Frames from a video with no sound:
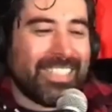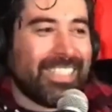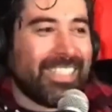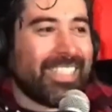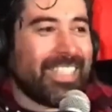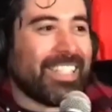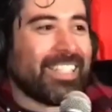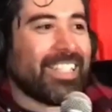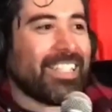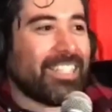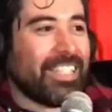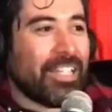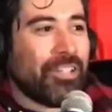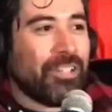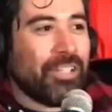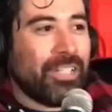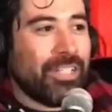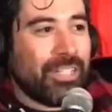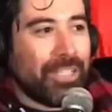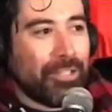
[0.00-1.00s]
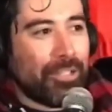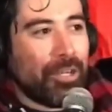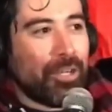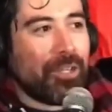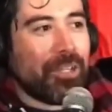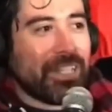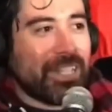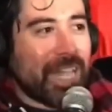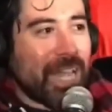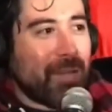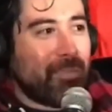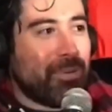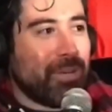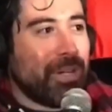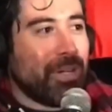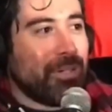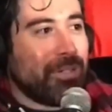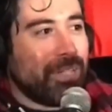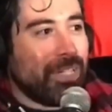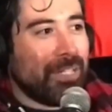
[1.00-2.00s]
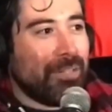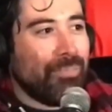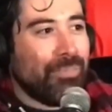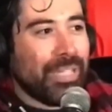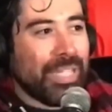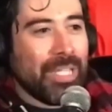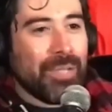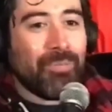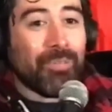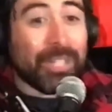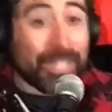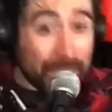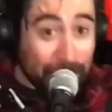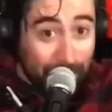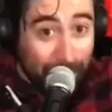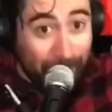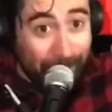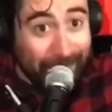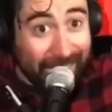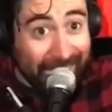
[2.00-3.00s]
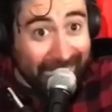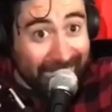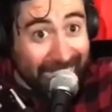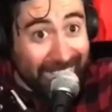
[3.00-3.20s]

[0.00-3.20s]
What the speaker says: Like that Leonardo DiCaprio meme where he's pointing at